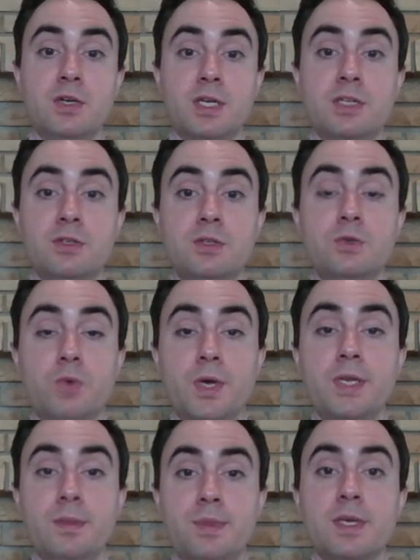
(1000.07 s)
It can do
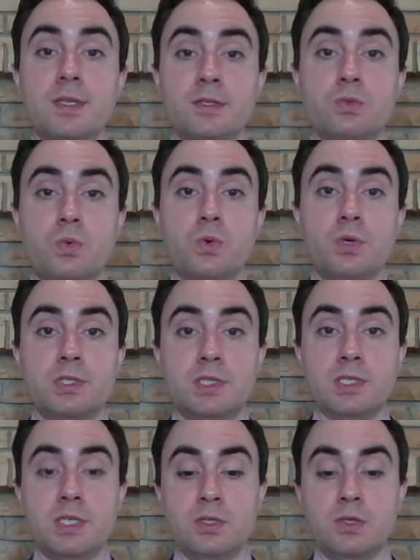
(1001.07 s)
quite a bit towards
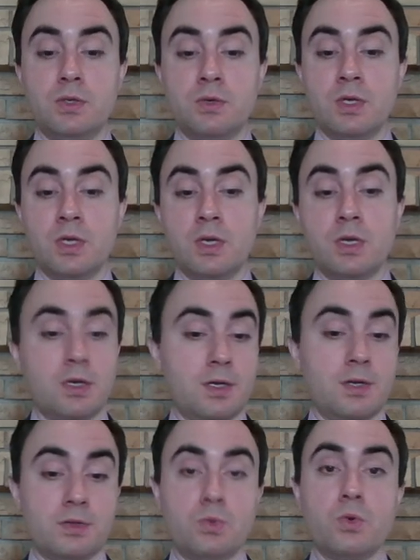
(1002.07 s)
leading you
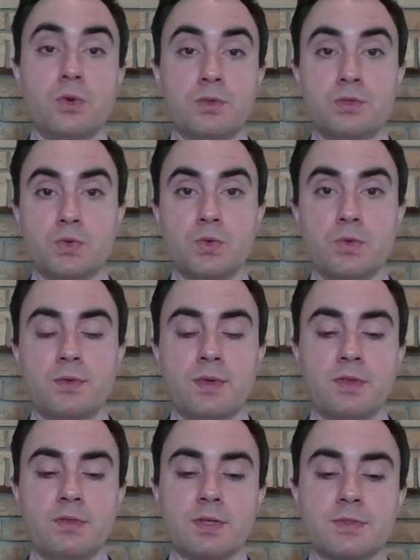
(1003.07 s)
toward the truth,
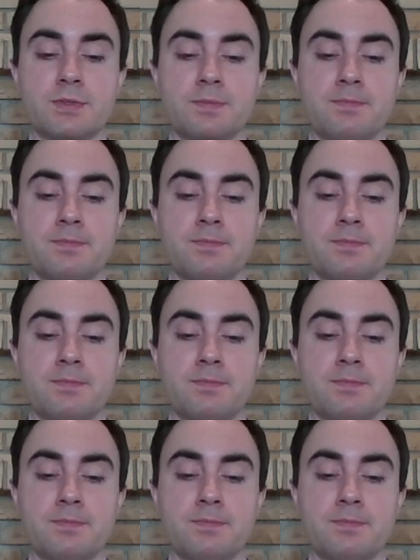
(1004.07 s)
he thinks.